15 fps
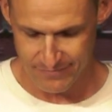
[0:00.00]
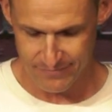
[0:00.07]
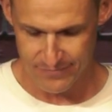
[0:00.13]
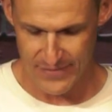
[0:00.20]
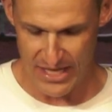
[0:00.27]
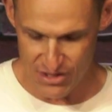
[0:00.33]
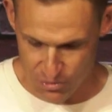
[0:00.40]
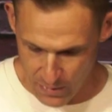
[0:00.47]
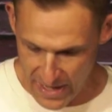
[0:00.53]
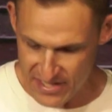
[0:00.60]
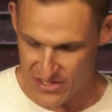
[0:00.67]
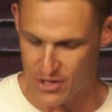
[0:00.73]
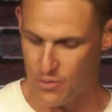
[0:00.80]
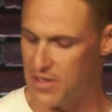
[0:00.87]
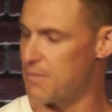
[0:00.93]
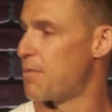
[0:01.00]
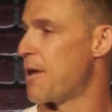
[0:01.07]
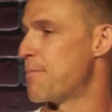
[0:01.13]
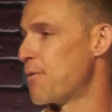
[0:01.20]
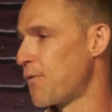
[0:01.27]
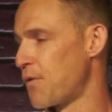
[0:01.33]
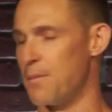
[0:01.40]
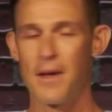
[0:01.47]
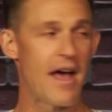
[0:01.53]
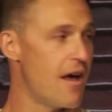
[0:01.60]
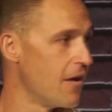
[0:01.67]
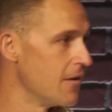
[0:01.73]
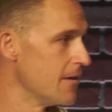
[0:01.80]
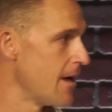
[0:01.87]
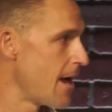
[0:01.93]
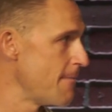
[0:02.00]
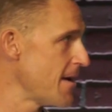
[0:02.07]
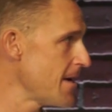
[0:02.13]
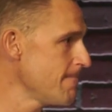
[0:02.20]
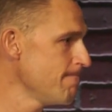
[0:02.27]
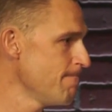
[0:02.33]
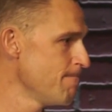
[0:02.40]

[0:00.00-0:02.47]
is rescuing people from hell. Amen?